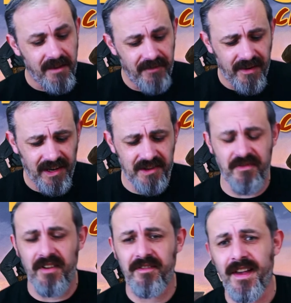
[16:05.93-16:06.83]
Very close
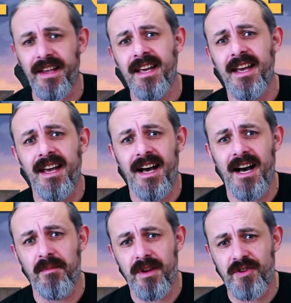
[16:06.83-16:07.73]
run thing.
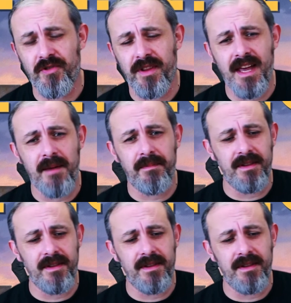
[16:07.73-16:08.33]
Enjoyed that,